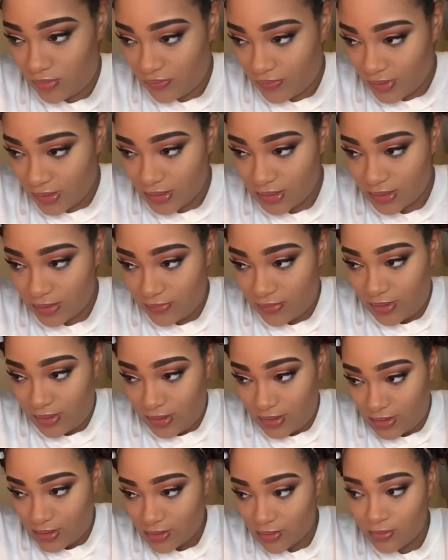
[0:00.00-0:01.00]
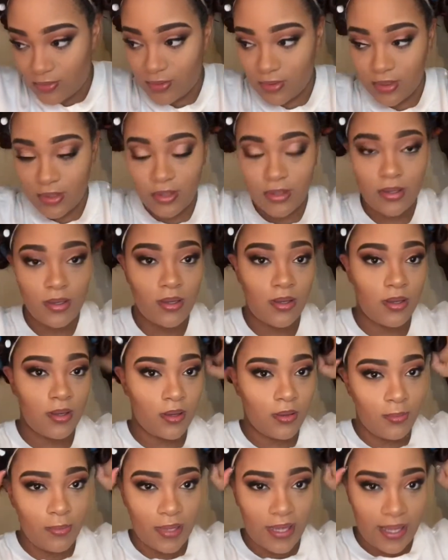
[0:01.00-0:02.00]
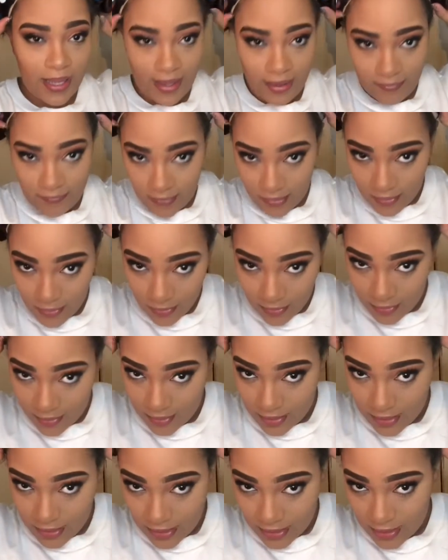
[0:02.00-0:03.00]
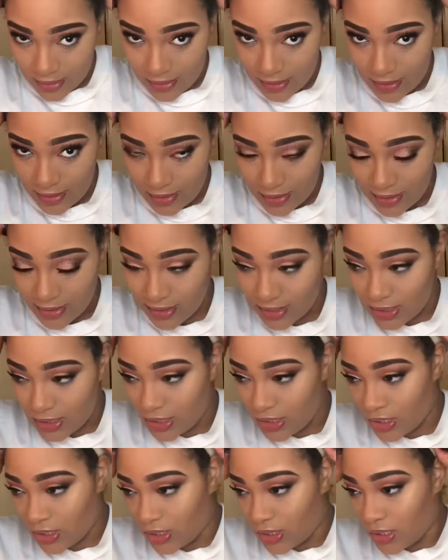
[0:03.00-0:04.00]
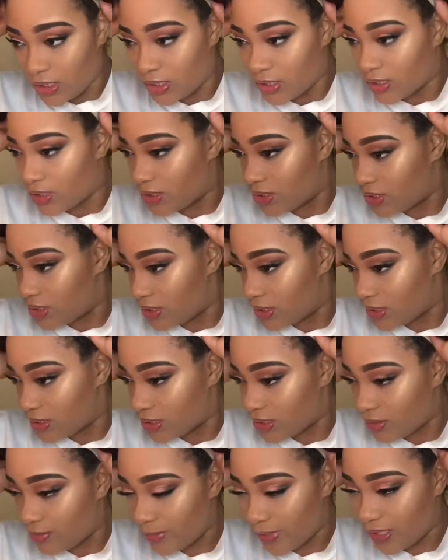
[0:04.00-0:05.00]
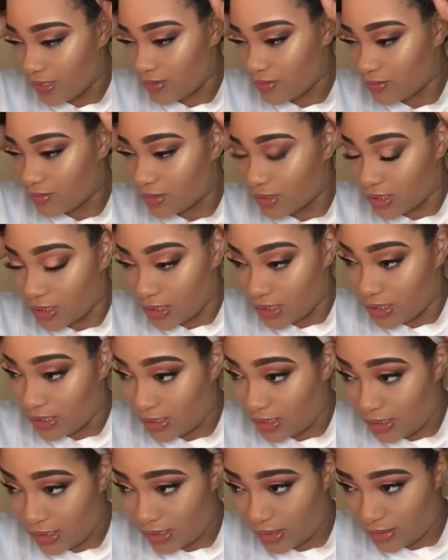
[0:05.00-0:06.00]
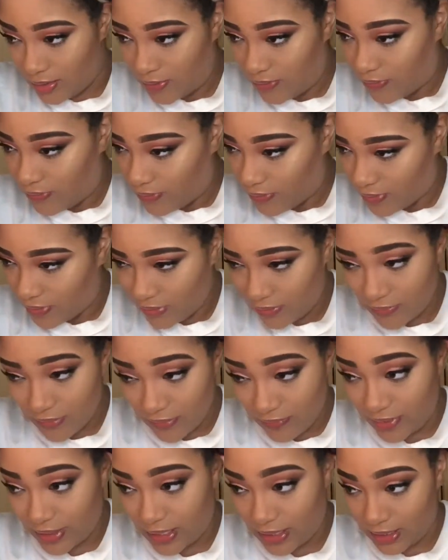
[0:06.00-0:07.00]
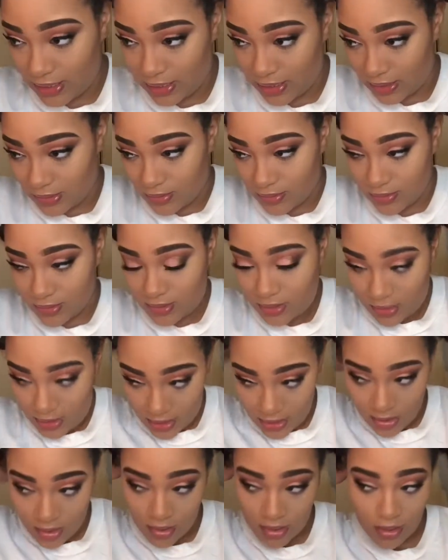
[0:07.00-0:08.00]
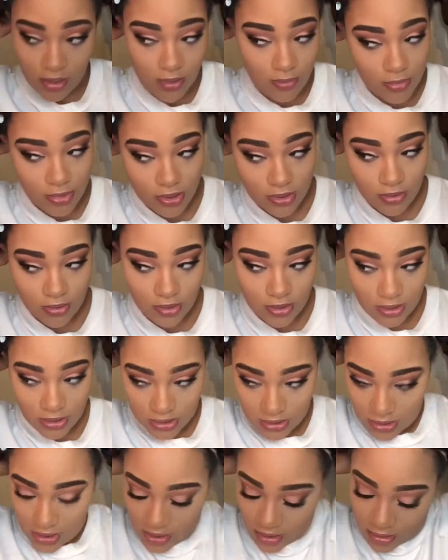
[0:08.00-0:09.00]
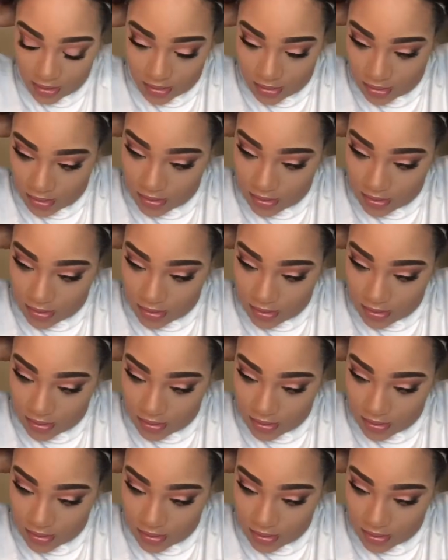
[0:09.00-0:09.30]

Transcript: flexi rod on, but I have it on just about good enough for right now. And I'm just going to take